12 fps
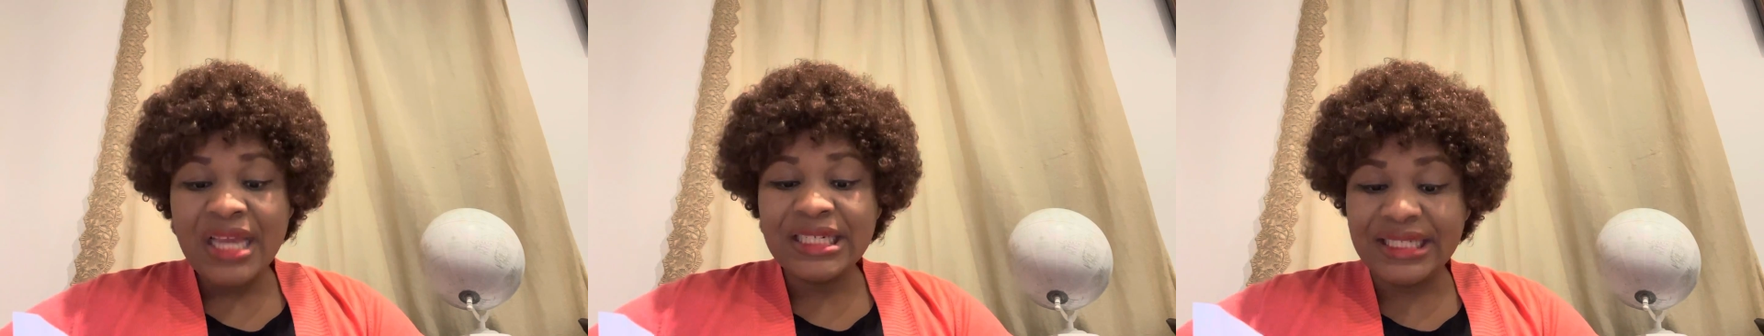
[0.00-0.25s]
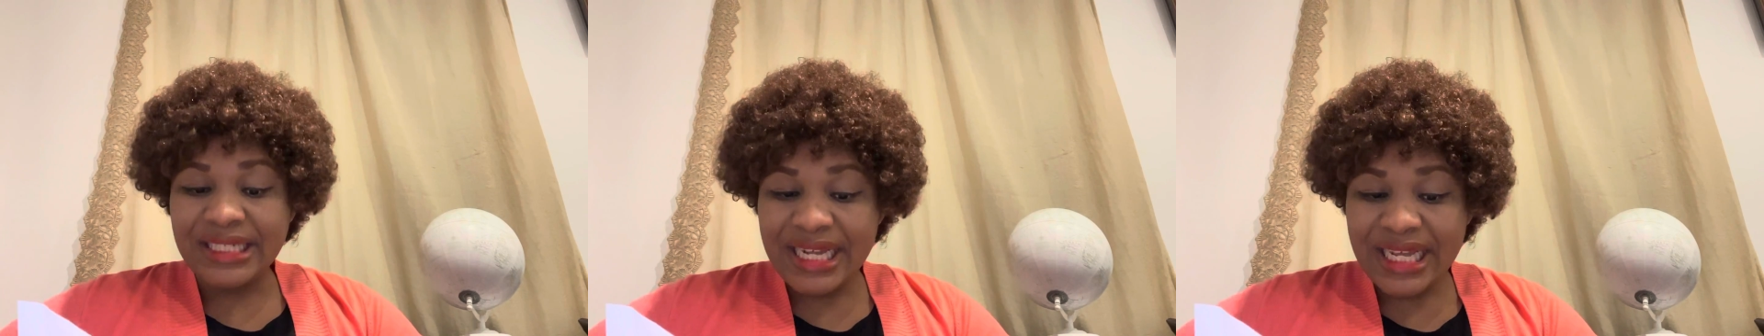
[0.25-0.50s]

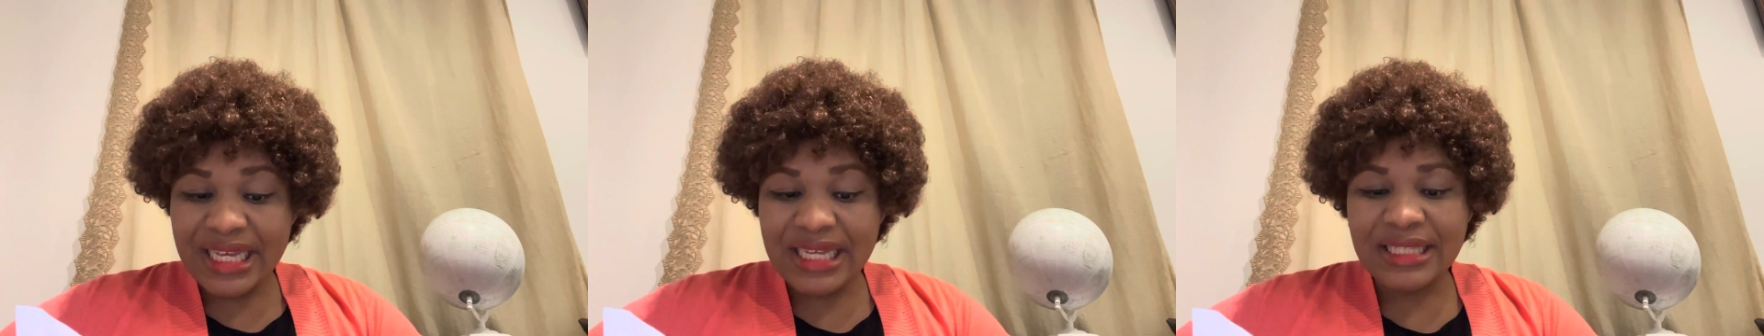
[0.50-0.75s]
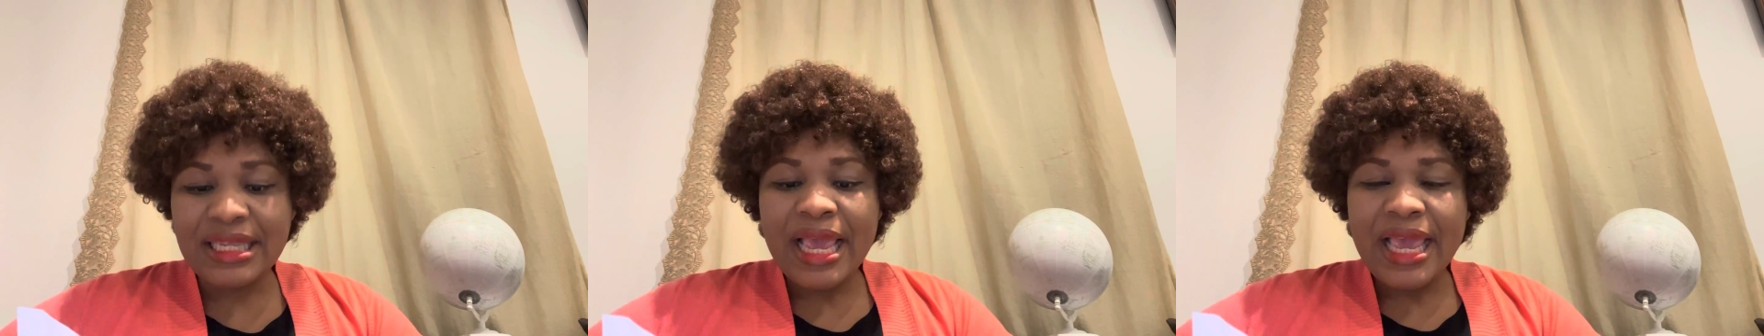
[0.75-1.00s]

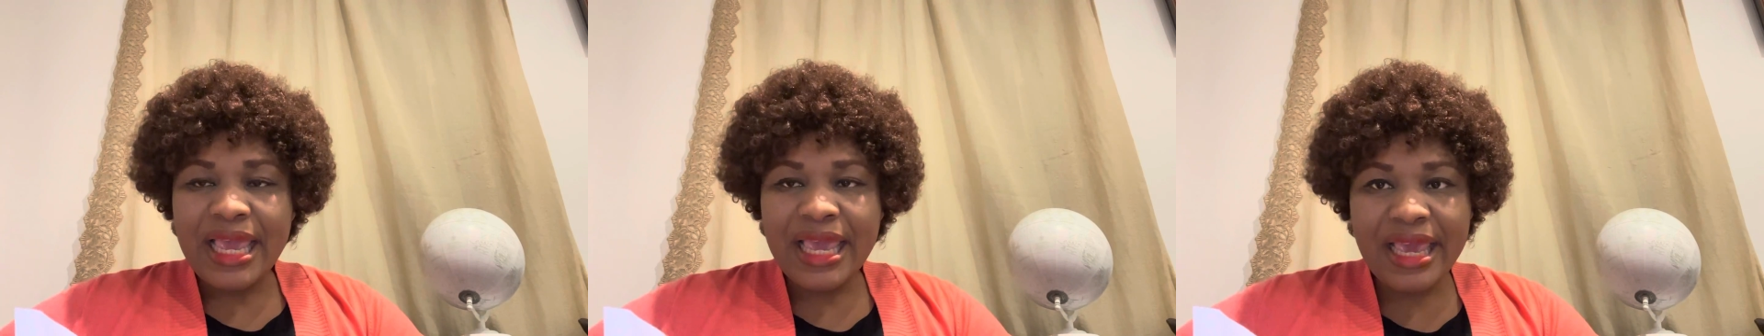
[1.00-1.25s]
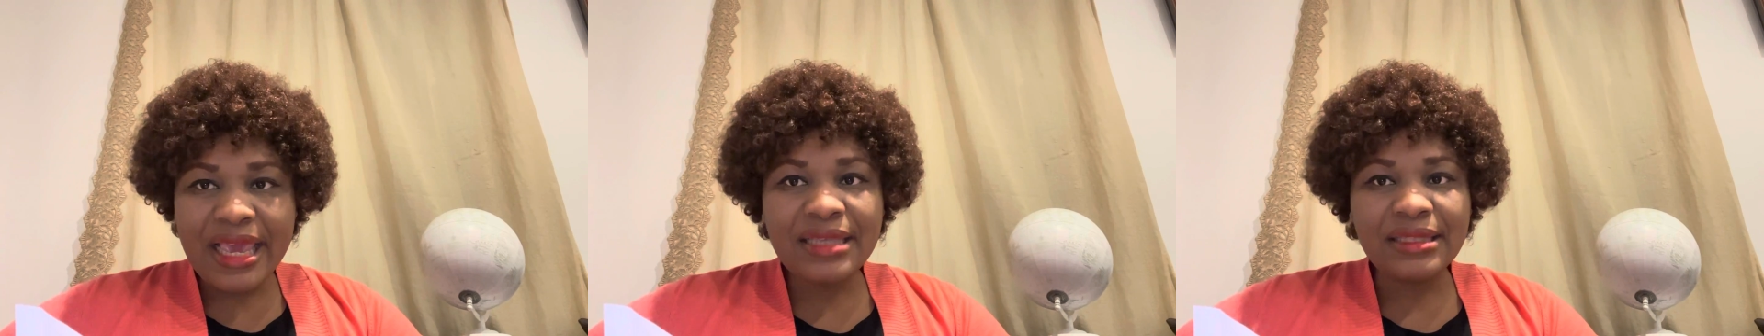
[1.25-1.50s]
this
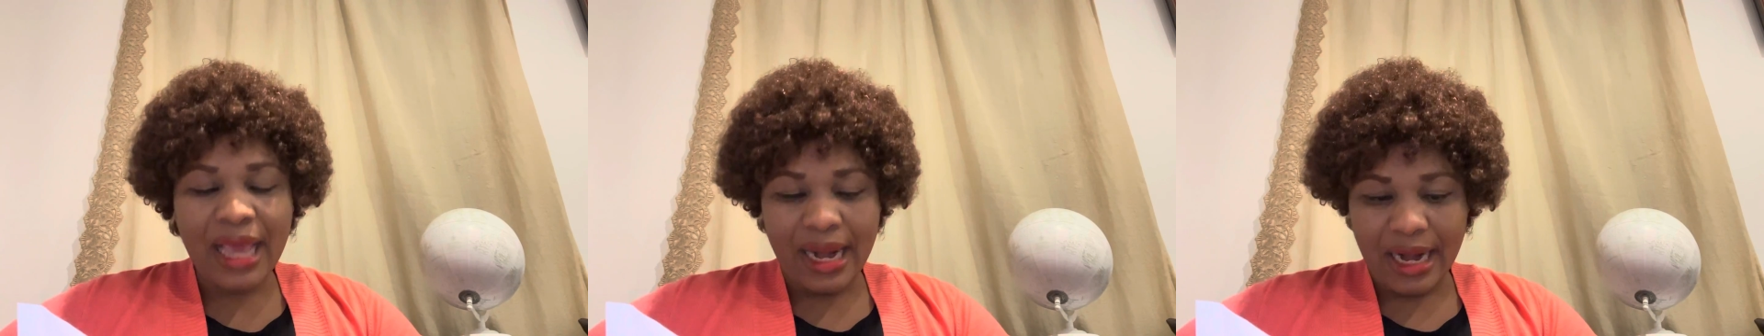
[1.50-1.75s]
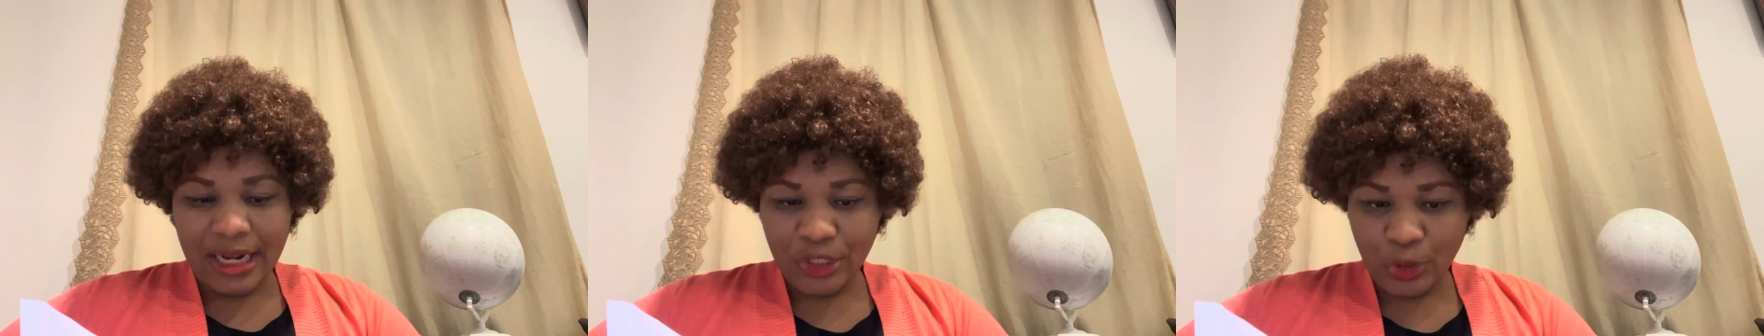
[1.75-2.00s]
is
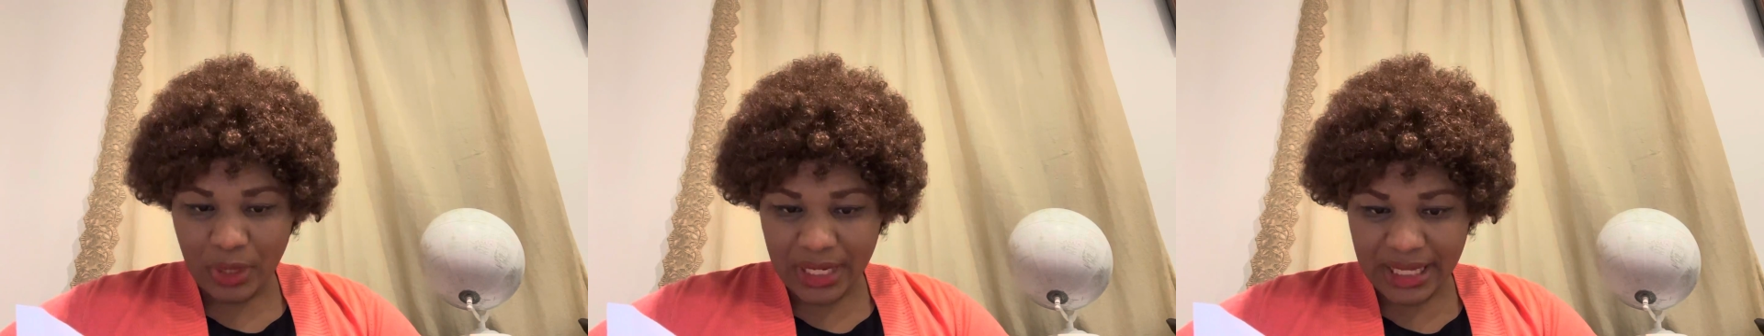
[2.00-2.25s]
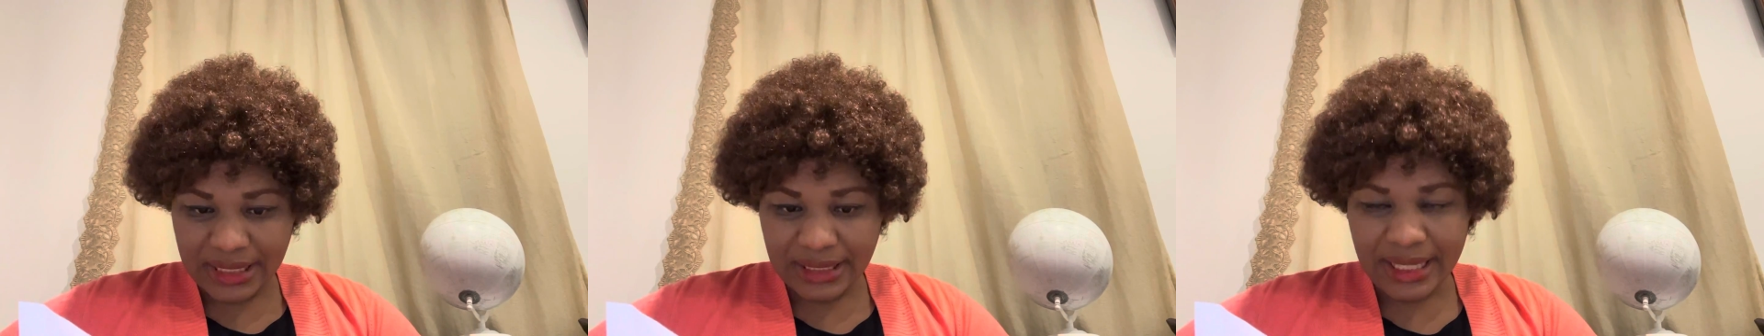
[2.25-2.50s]
an
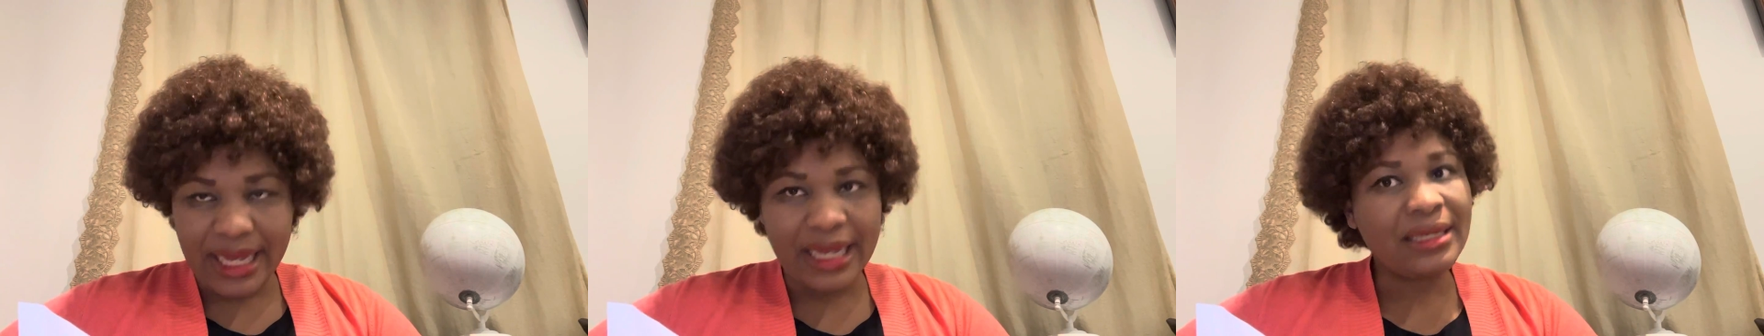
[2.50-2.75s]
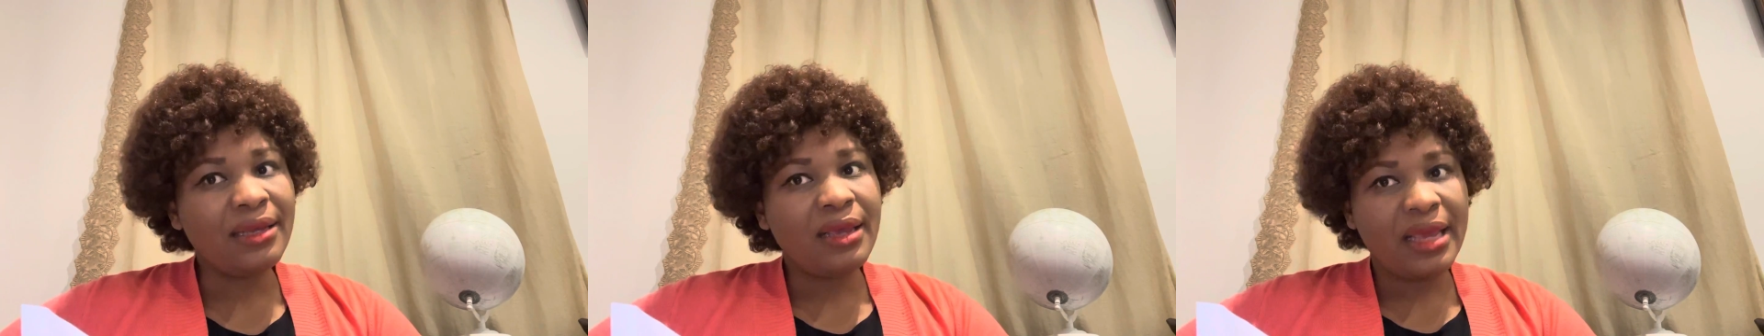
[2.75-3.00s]

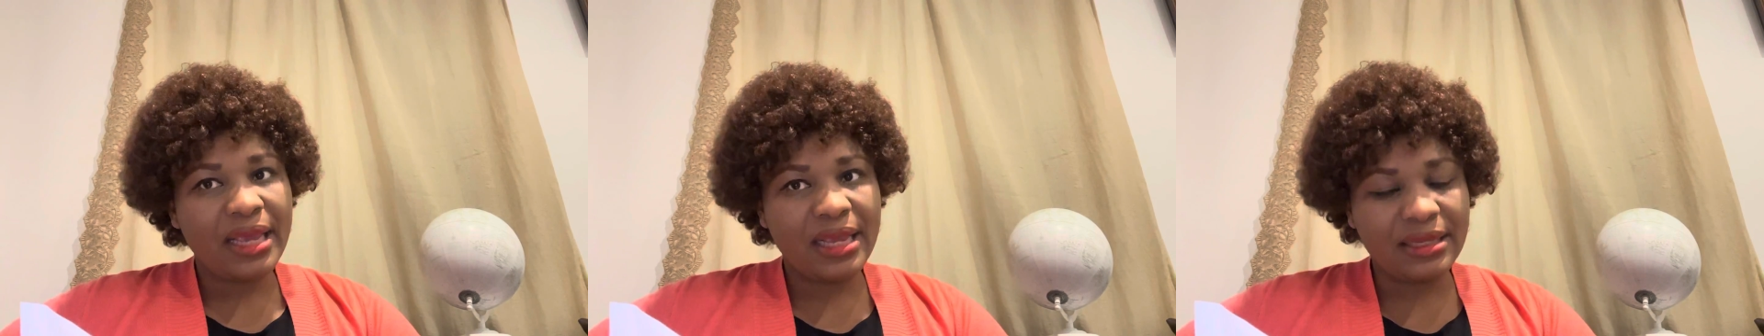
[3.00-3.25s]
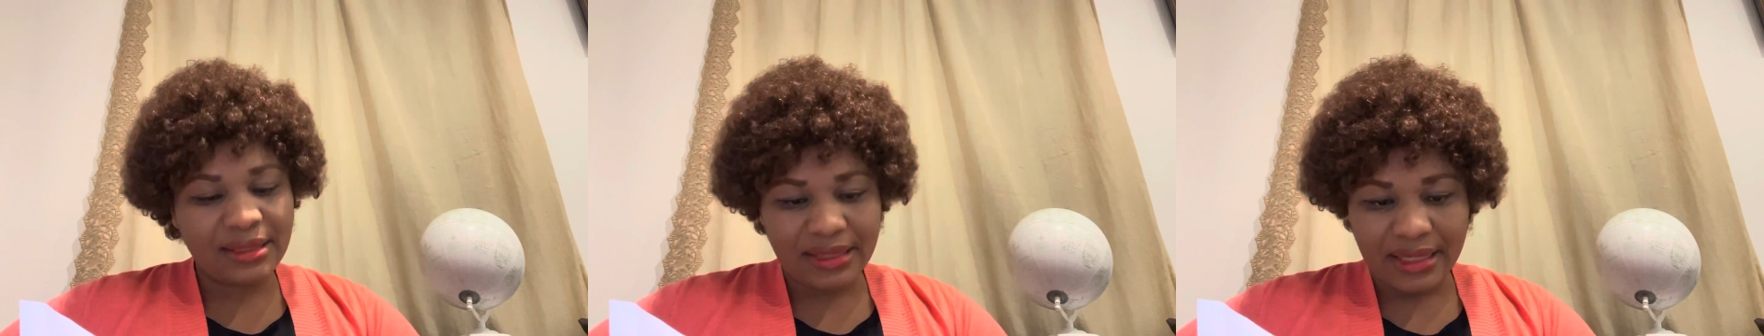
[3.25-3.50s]
isolated
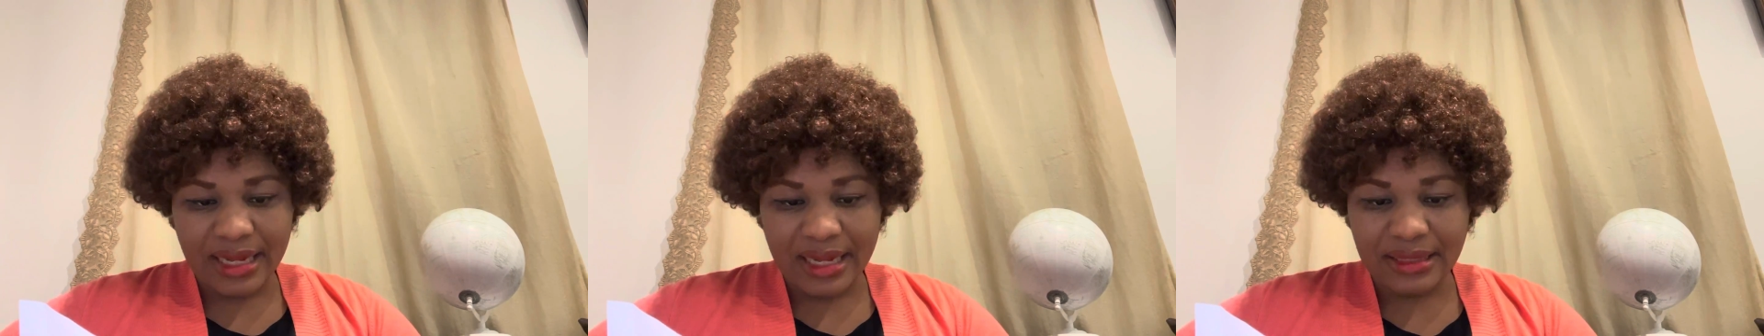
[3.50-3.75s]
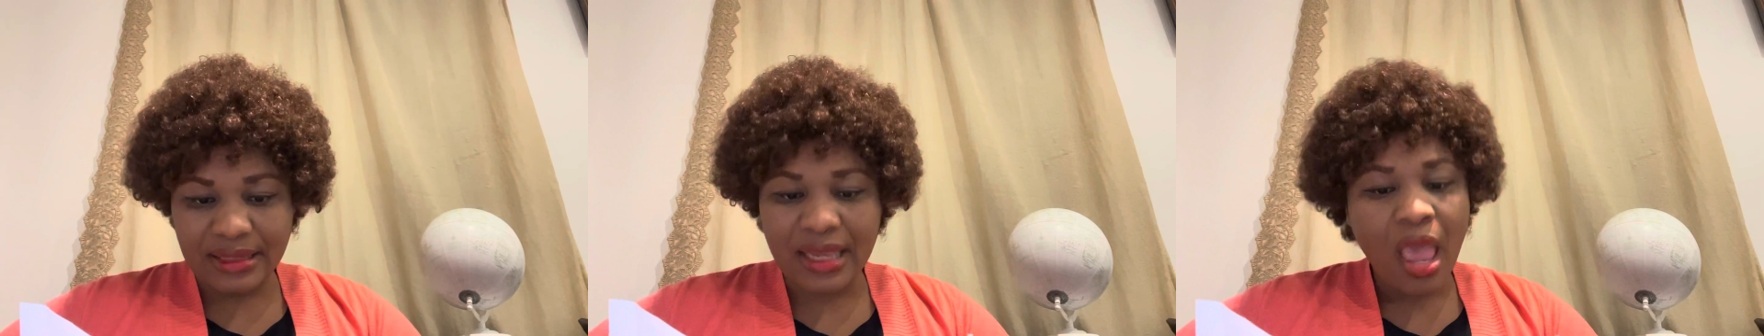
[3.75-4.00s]

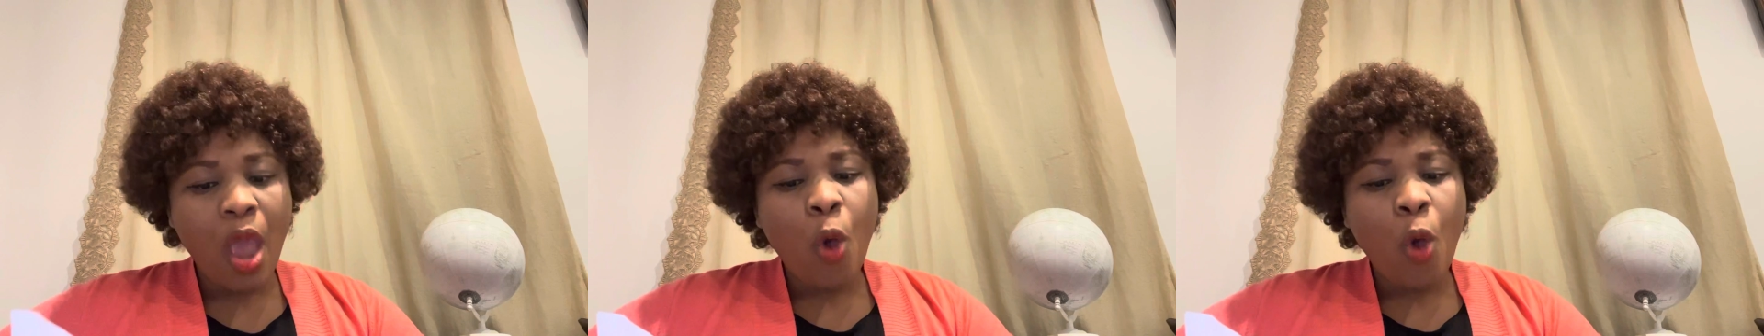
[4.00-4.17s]
incident.